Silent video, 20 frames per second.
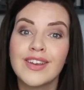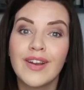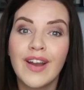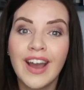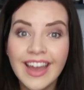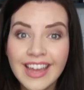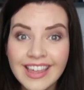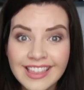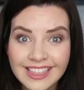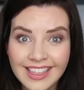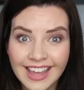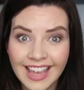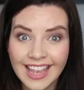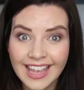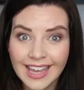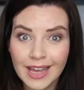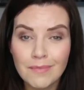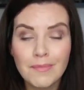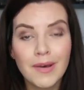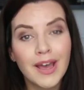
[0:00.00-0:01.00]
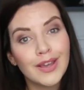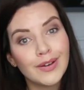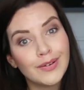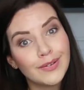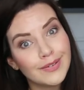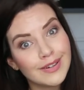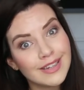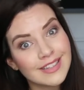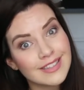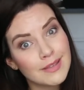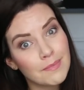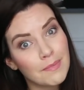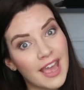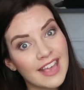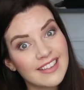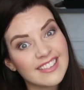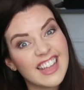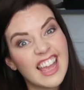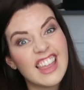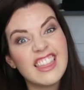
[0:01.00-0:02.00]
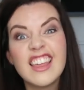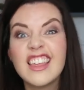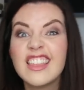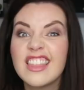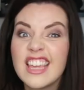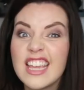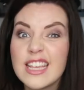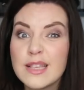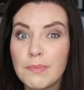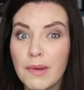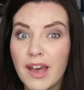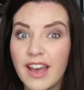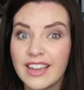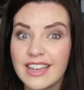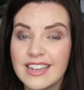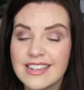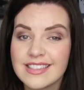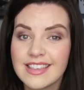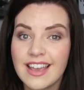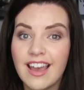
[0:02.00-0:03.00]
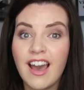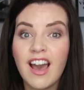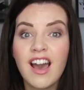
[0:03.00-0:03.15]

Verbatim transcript: so I think my haul is the best and that these bargains